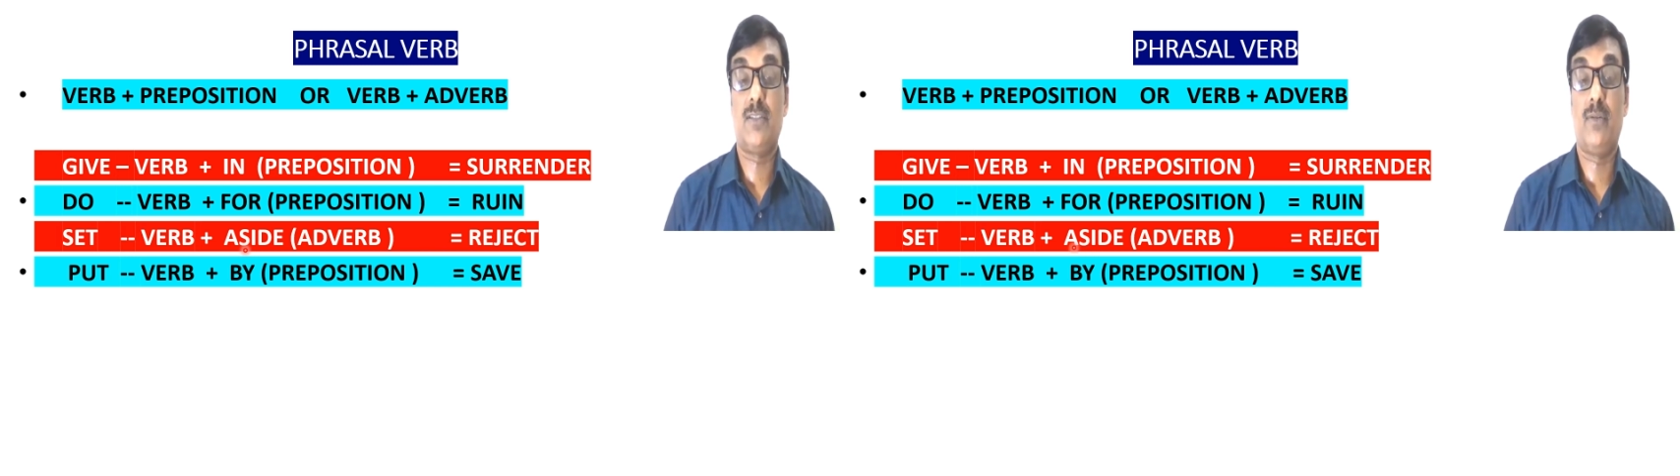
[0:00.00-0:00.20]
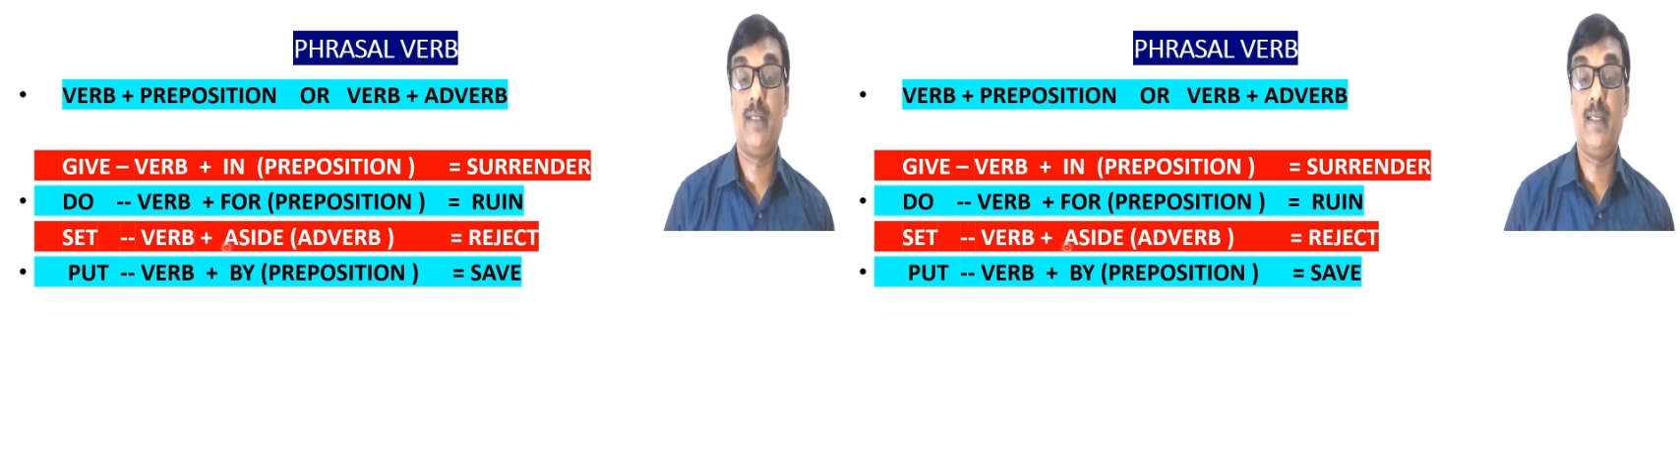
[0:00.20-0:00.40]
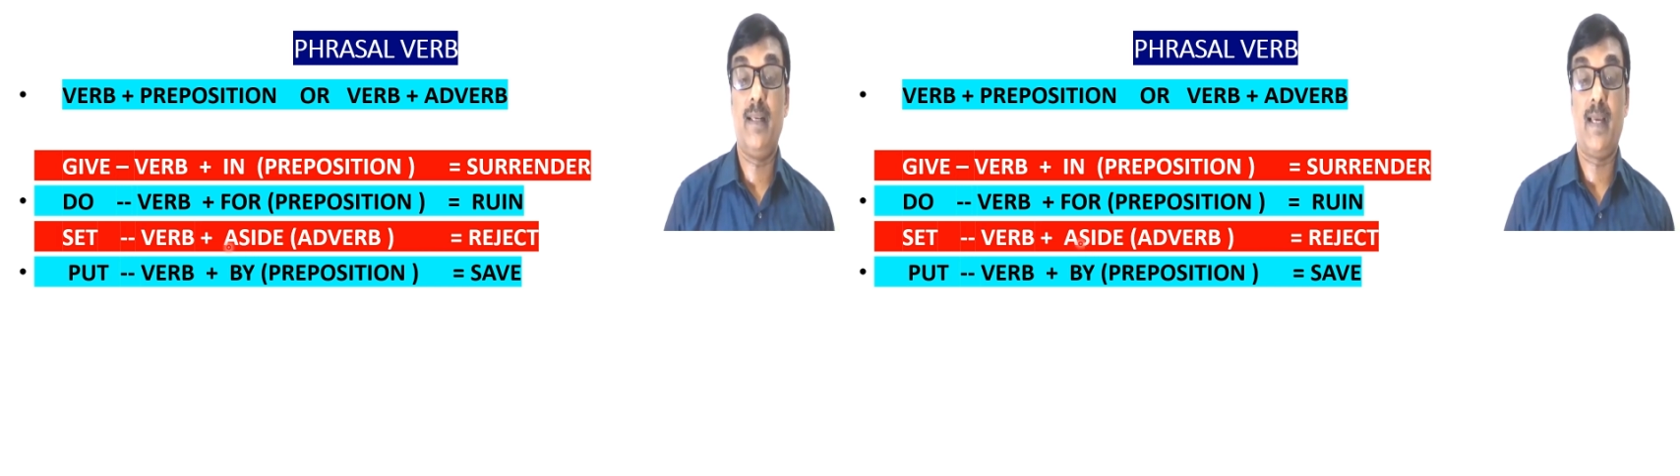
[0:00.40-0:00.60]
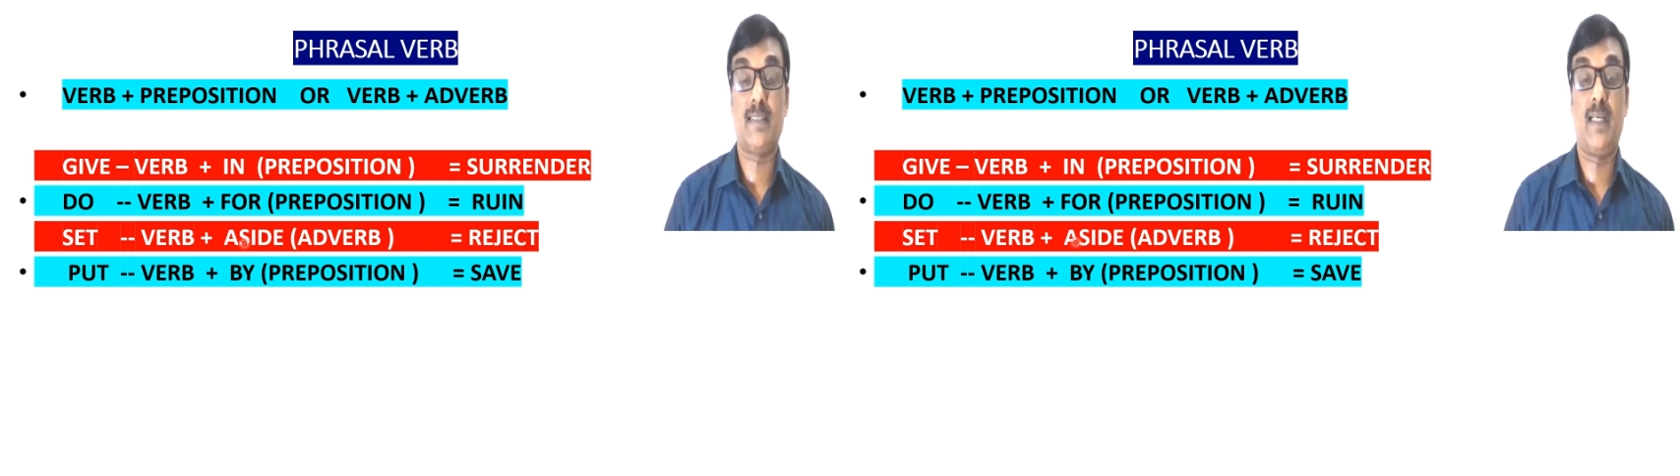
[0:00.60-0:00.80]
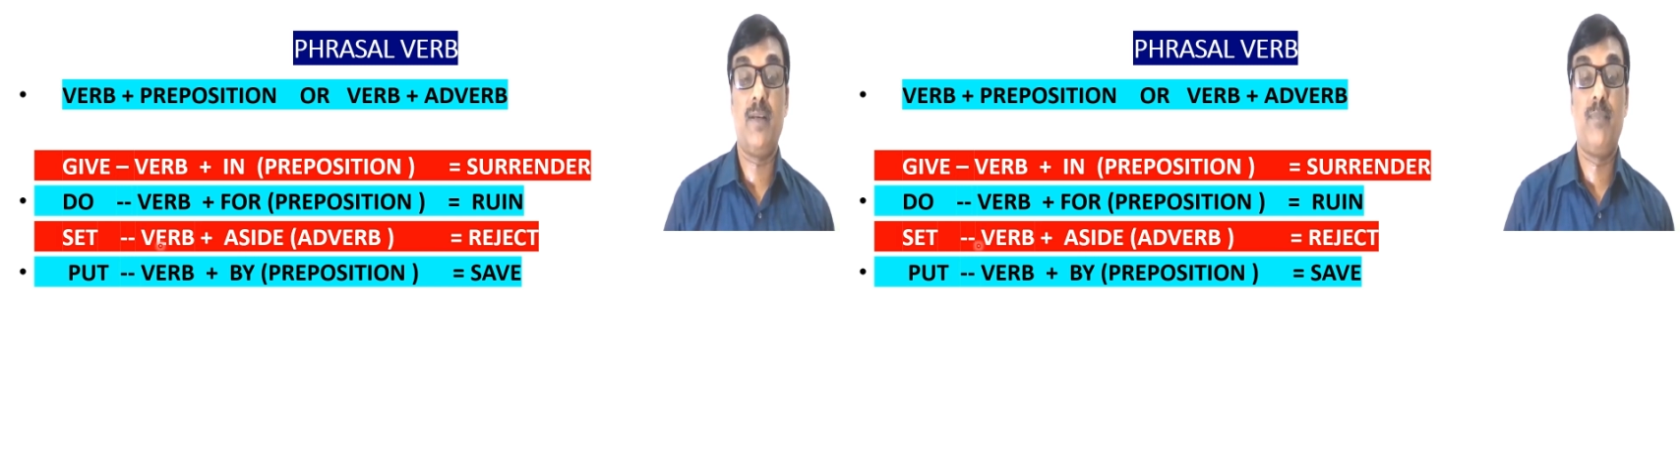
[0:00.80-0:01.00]
So when
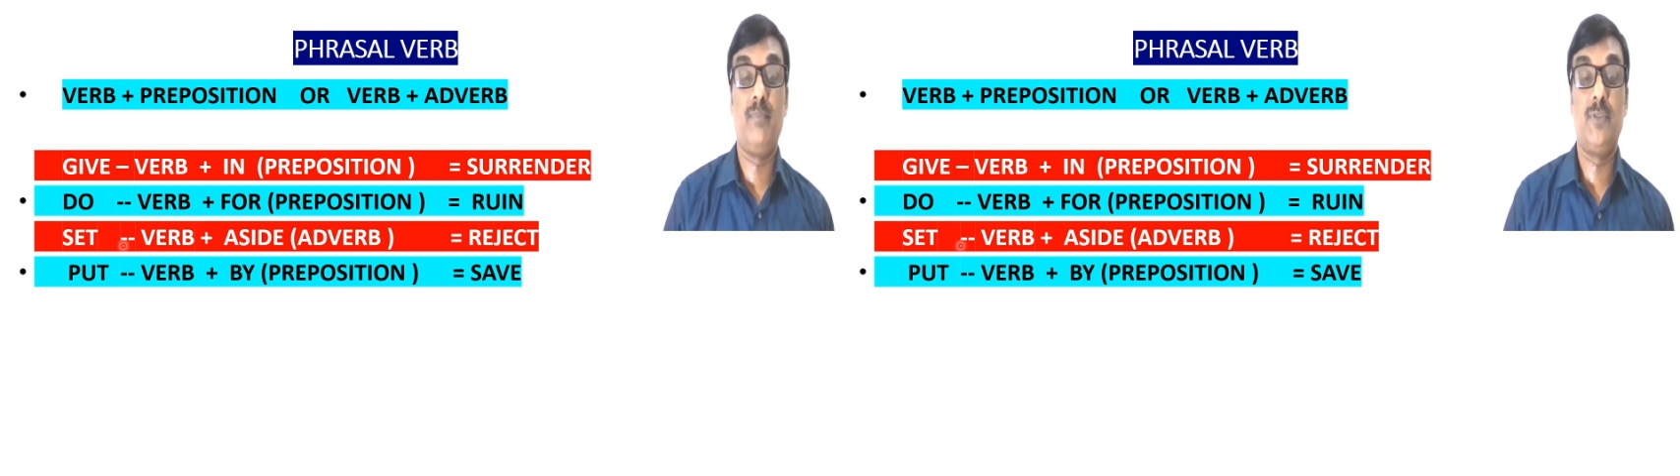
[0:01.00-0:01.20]
aside